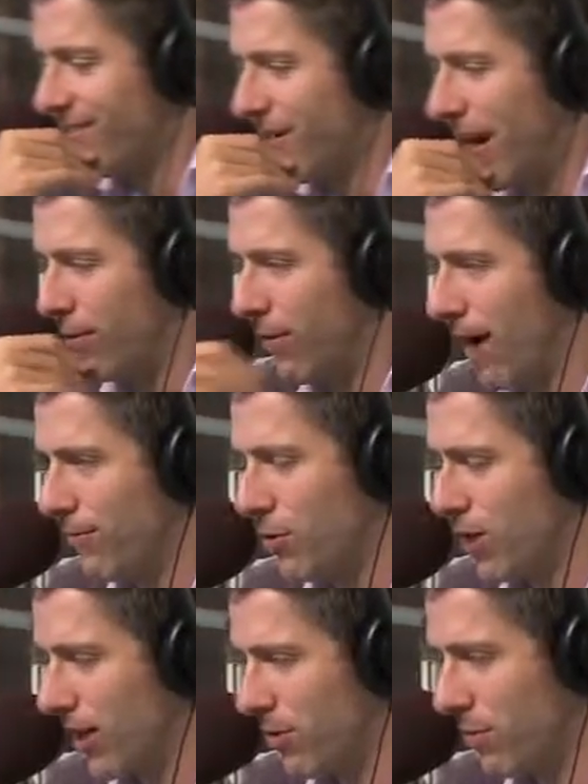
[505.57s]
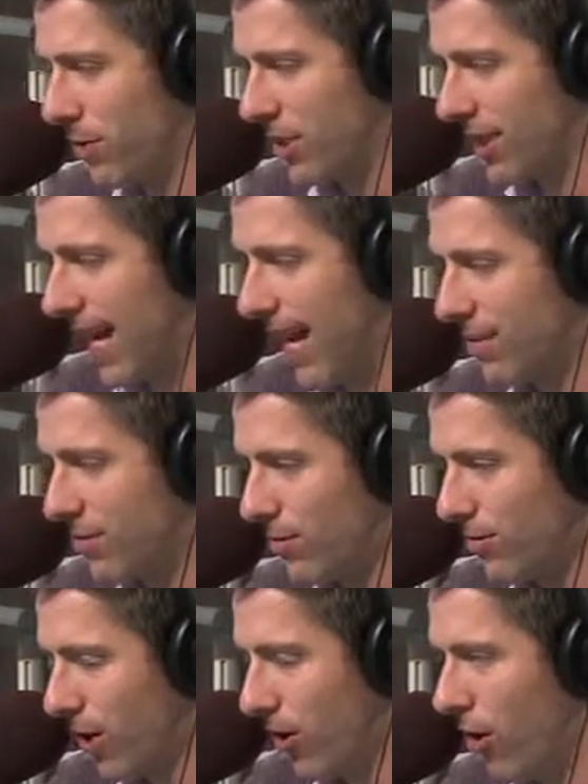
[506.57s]
after talking to a bunch of guys who
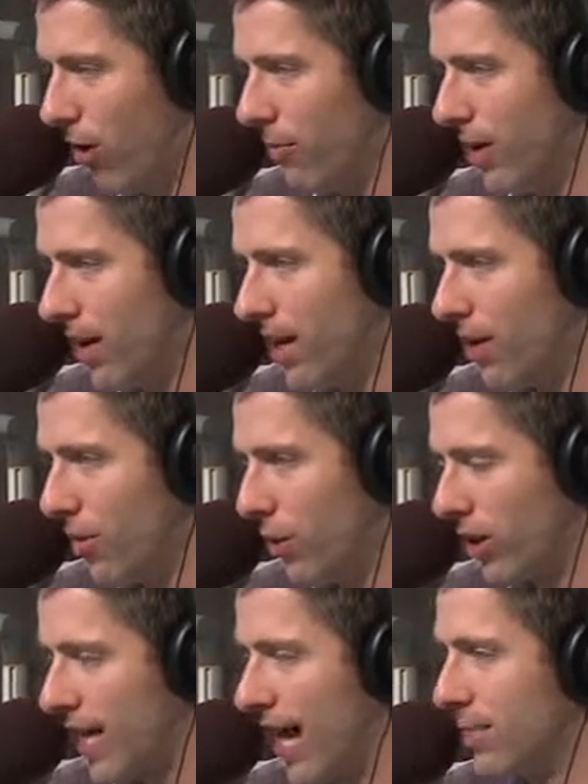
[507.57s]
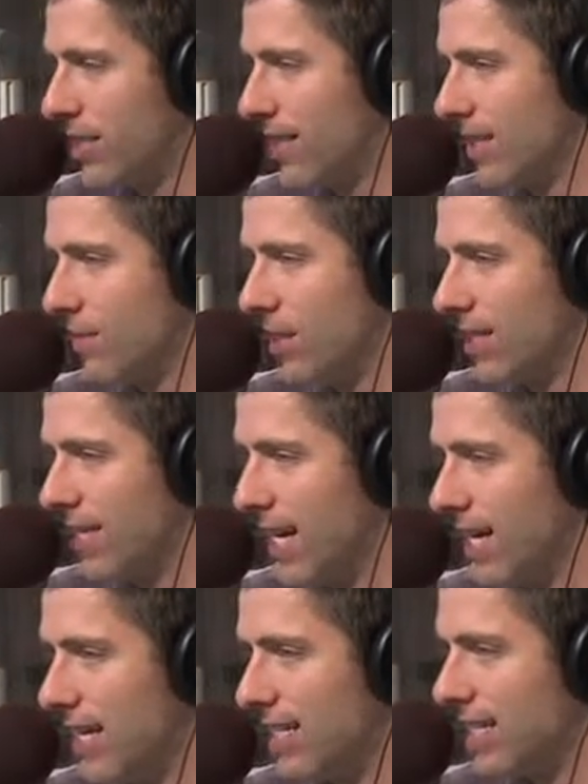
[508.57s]
have gone home, and one common sentiment is
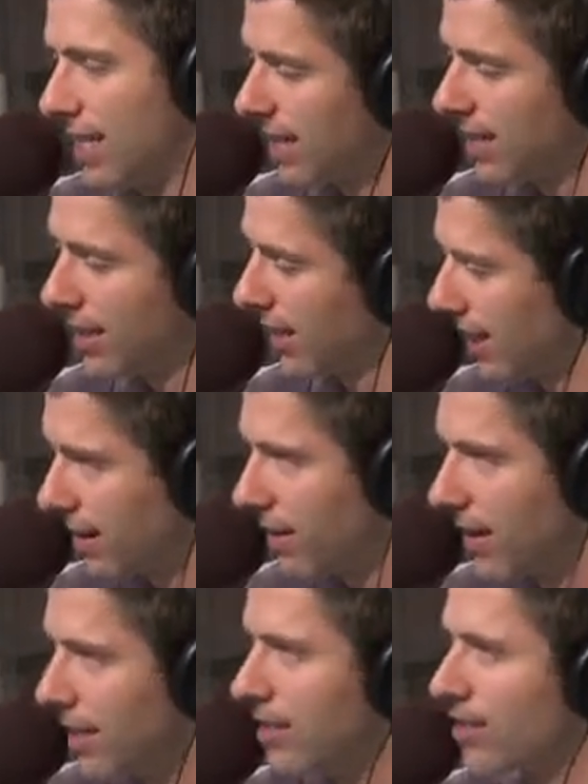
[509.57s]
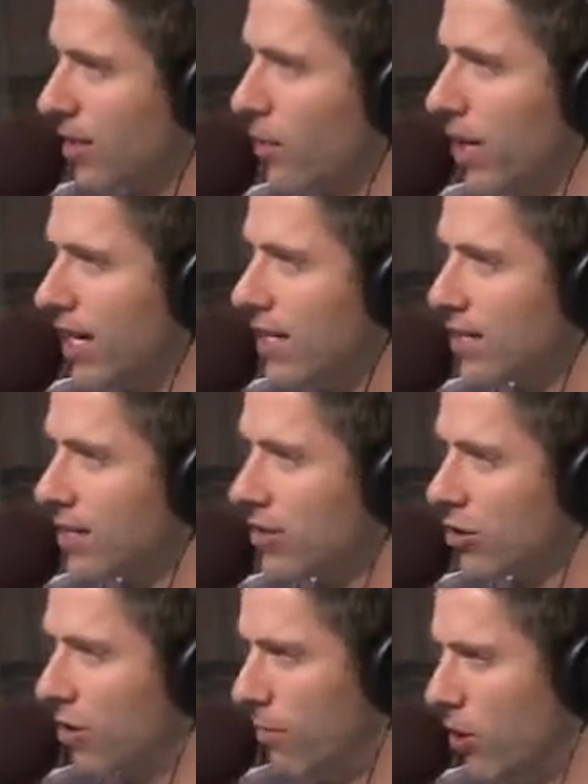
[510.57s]
that it's healing in some ways.
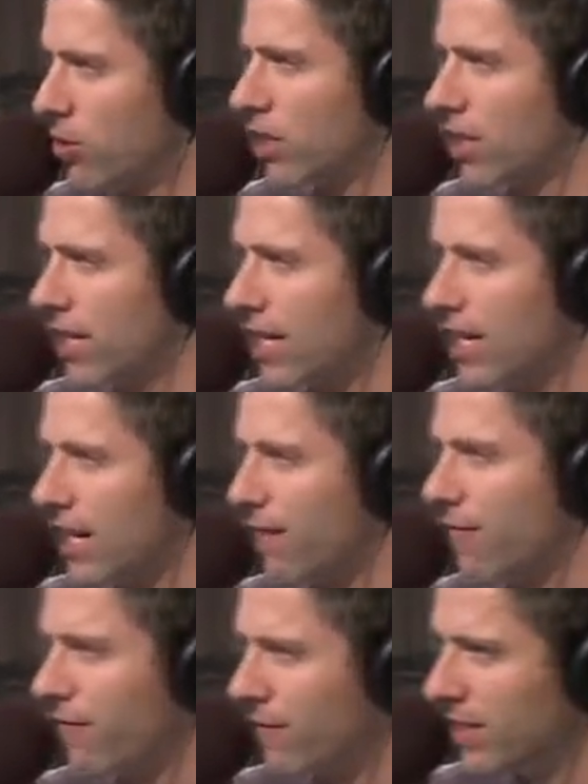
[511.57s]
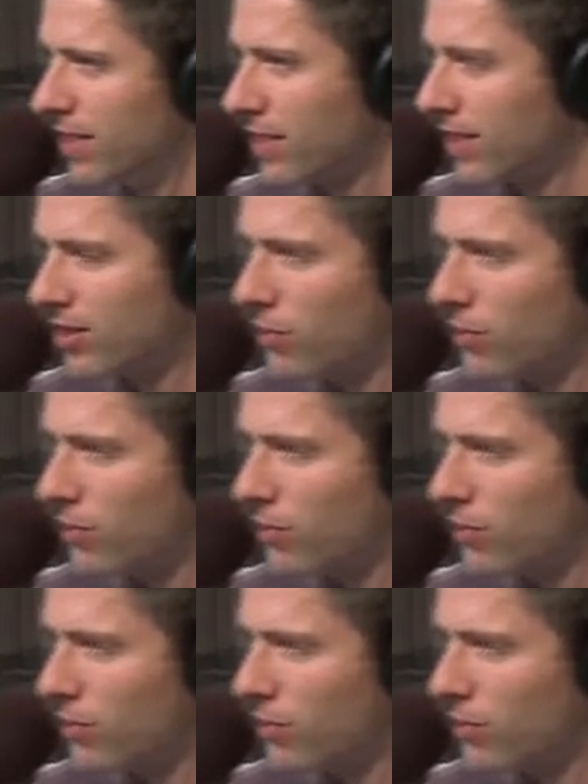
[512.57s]
Right. So emotionally and even physically as